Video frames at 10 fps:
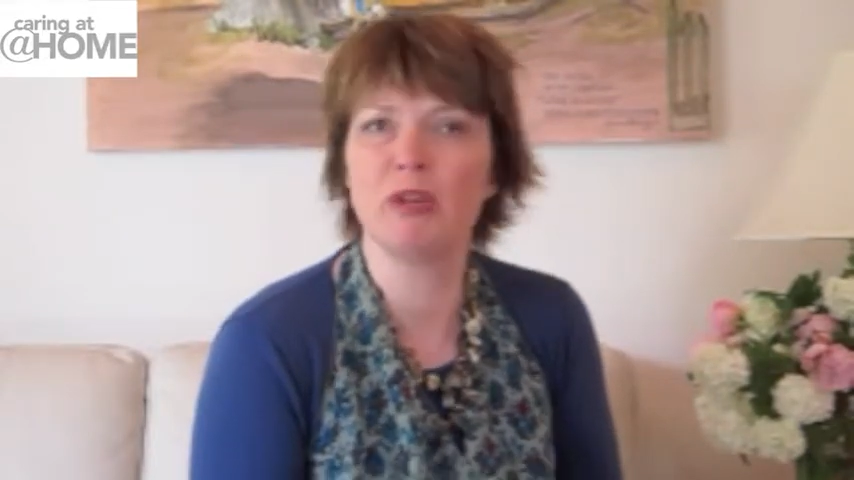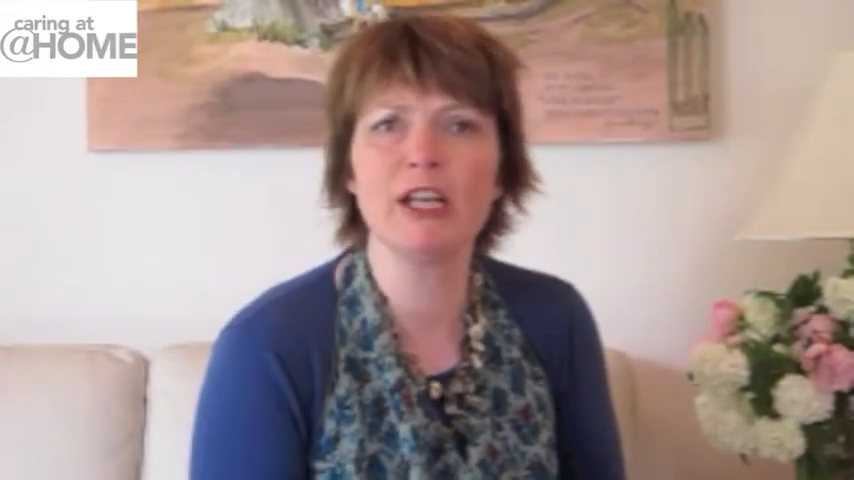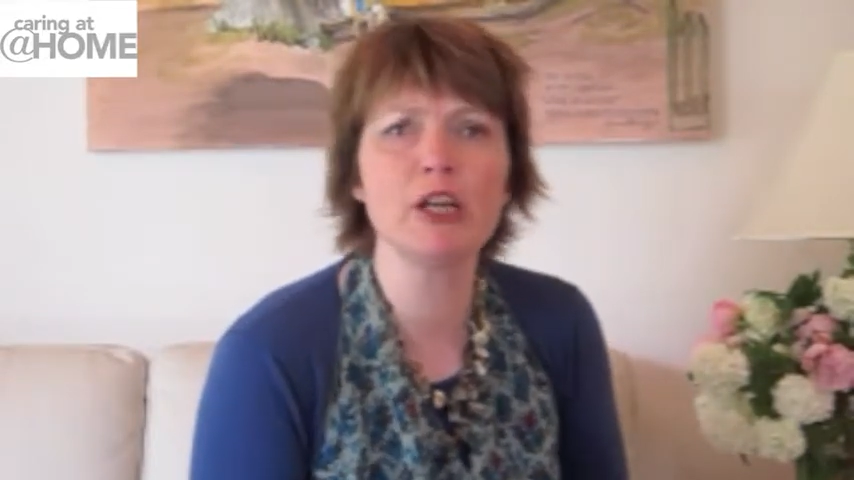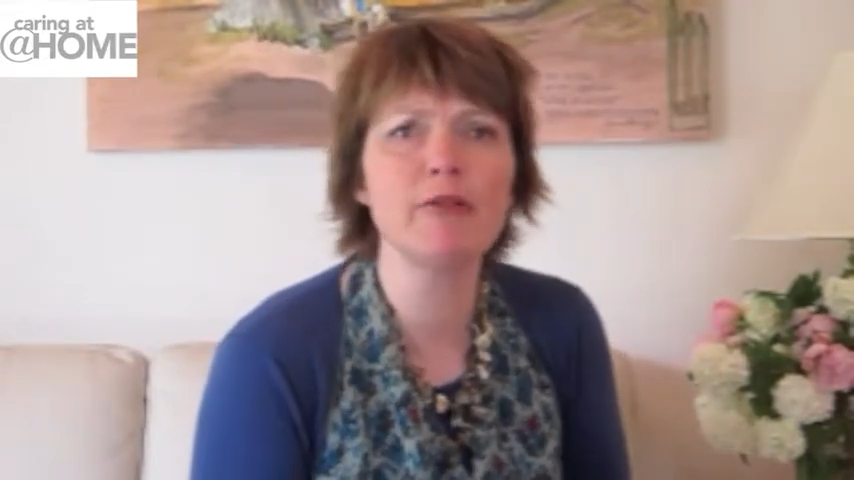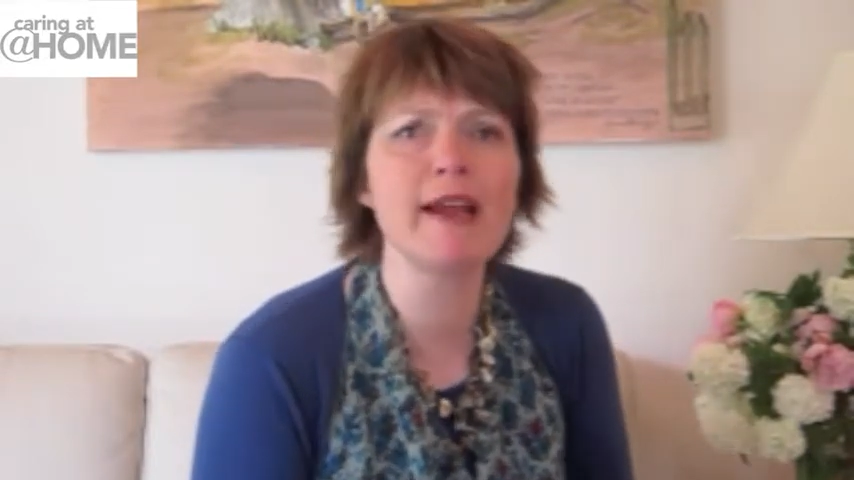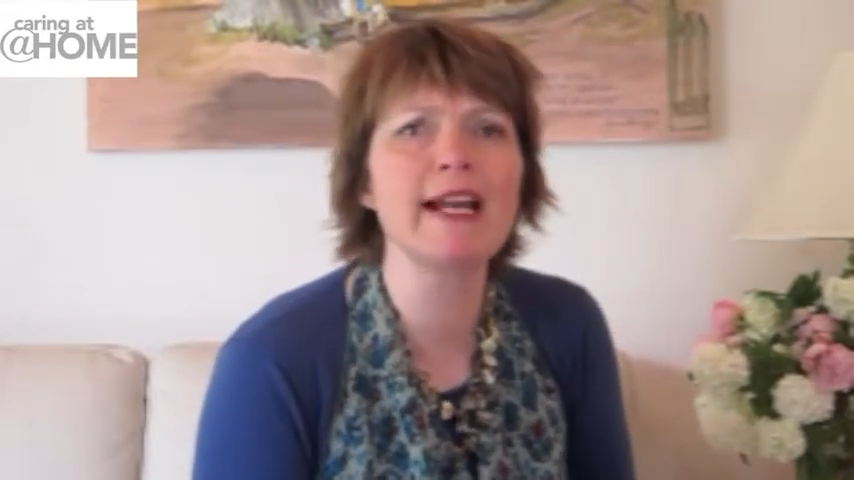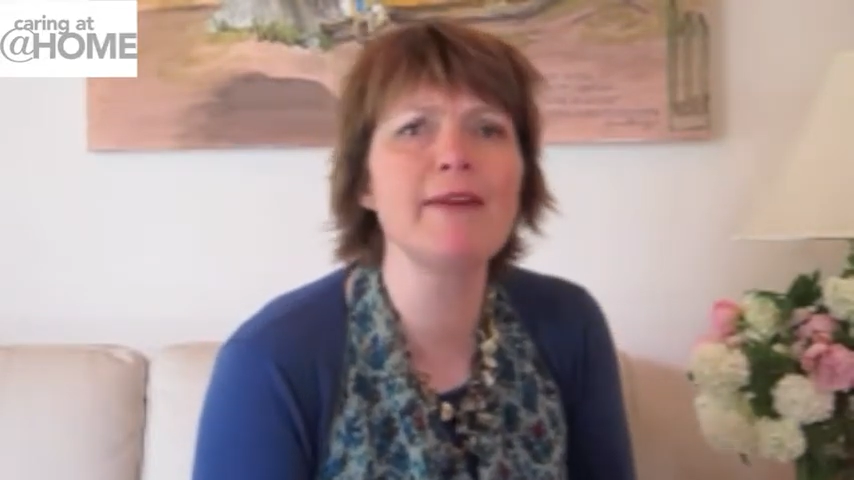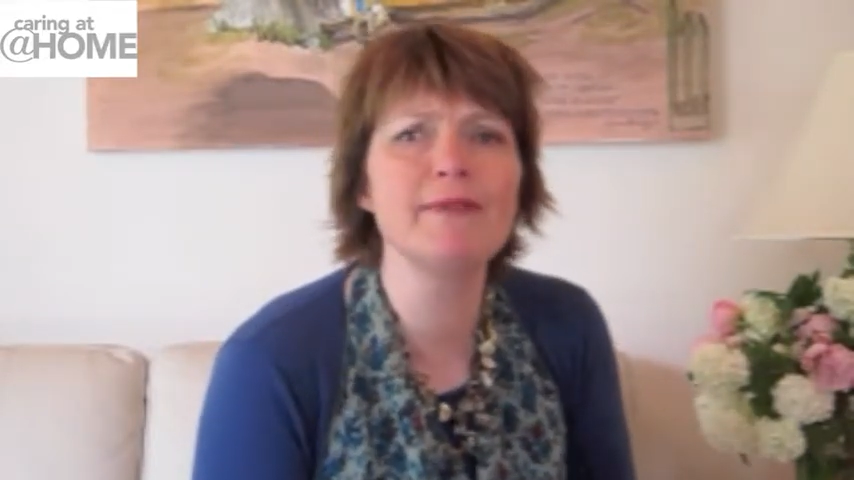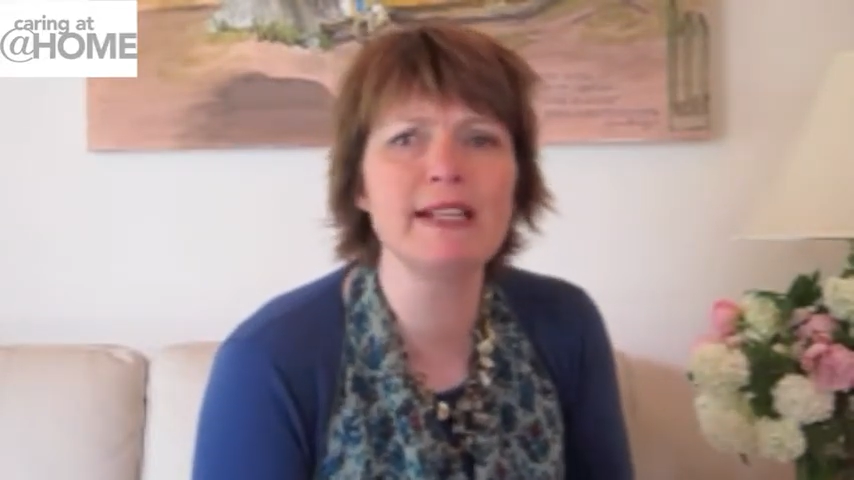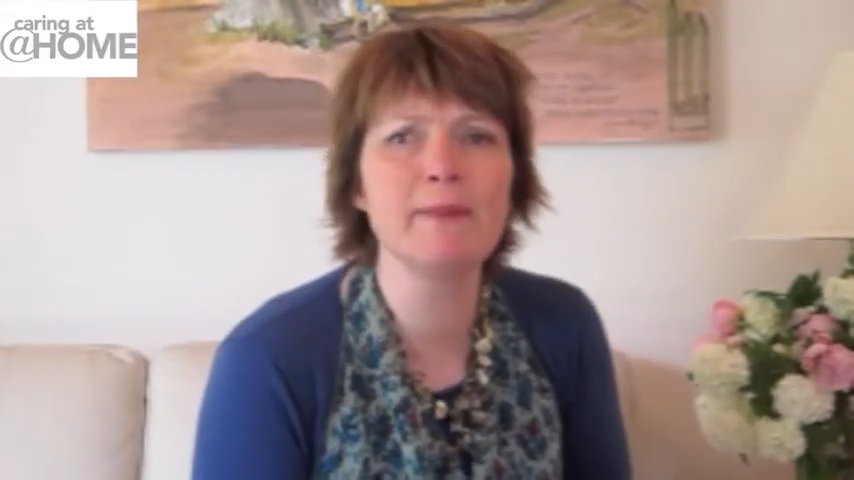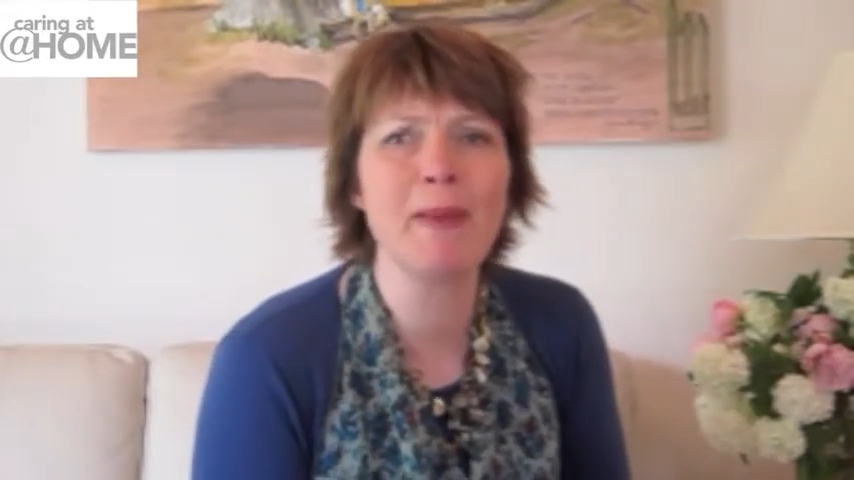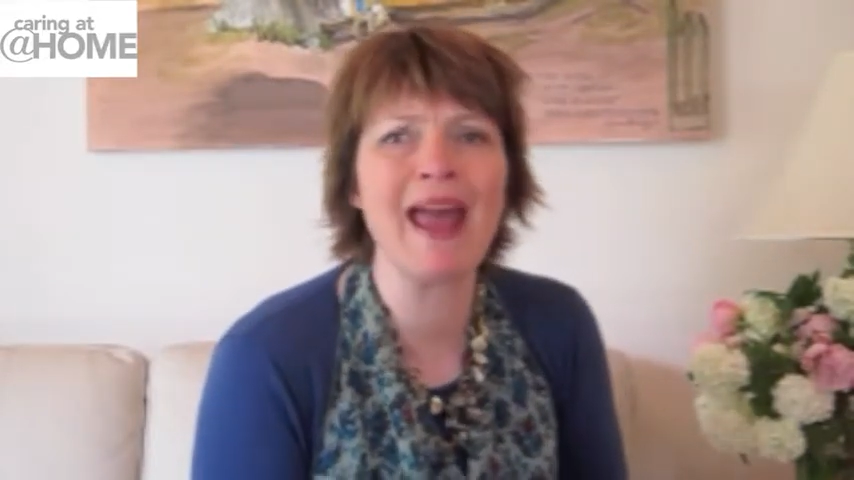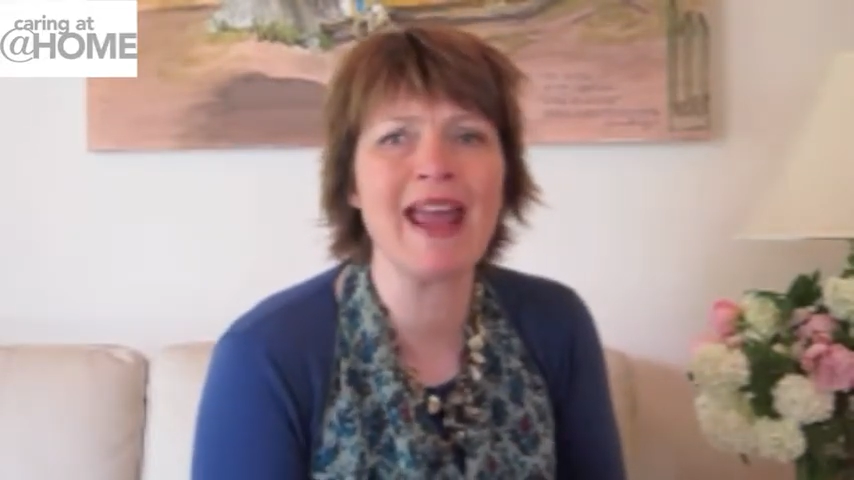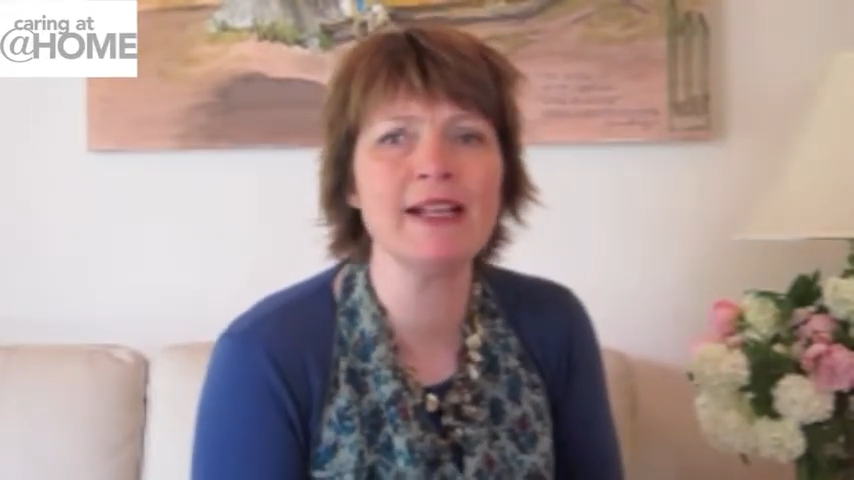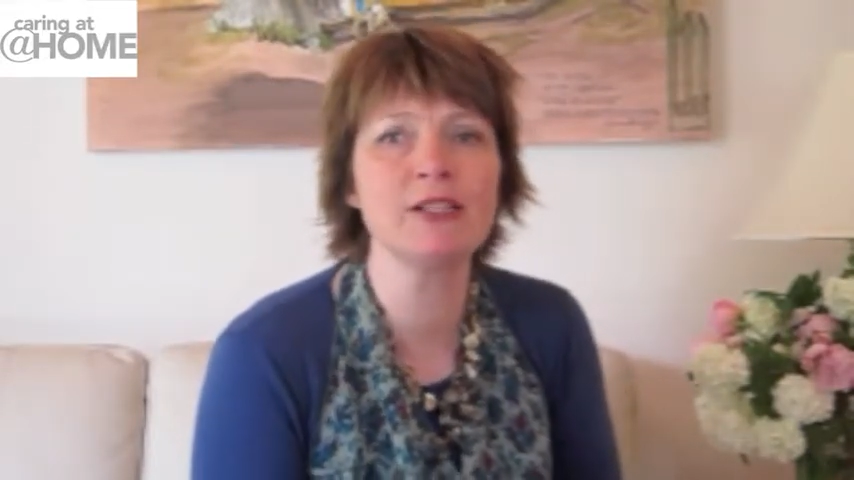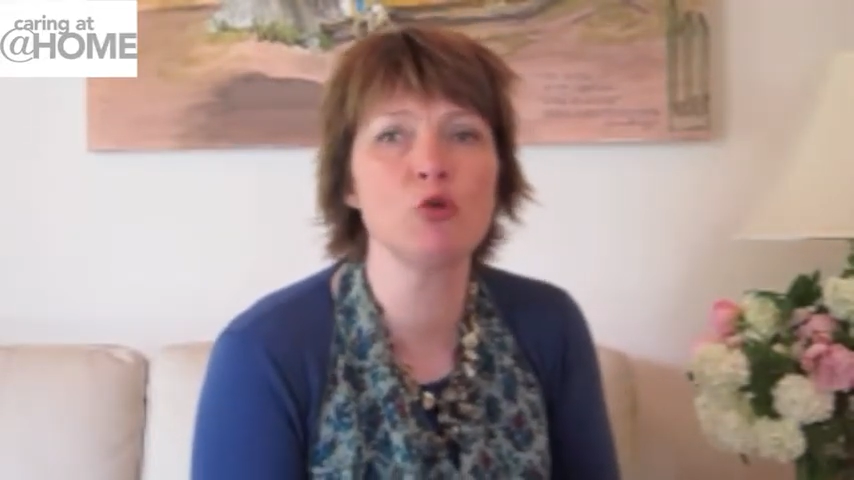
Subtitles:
incorrectly fitting pads